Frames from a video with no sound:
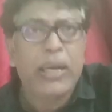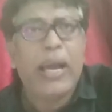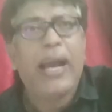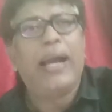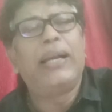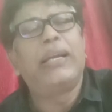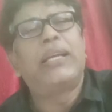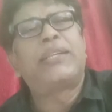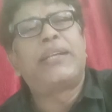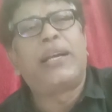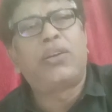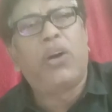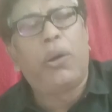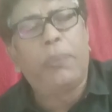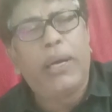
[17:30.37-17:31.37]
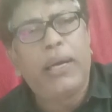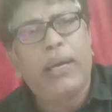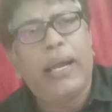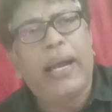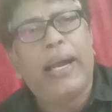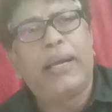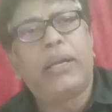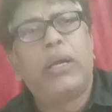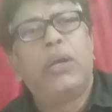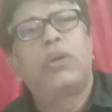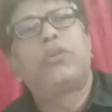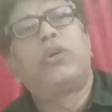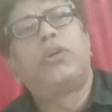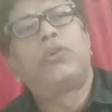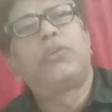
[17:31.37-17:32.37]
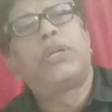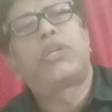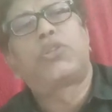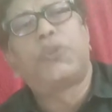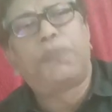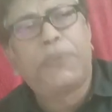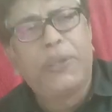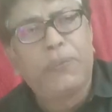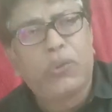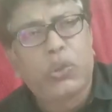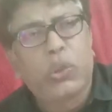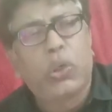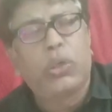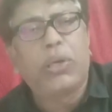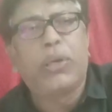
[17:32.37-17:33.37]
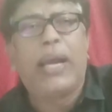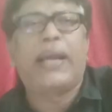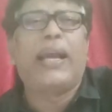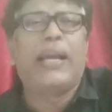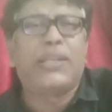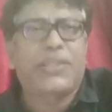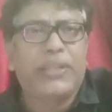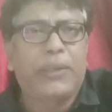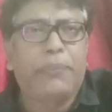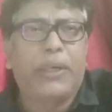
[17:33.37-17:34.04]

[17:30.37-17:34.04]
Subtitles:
and state government had gone to the Supreme Court against it,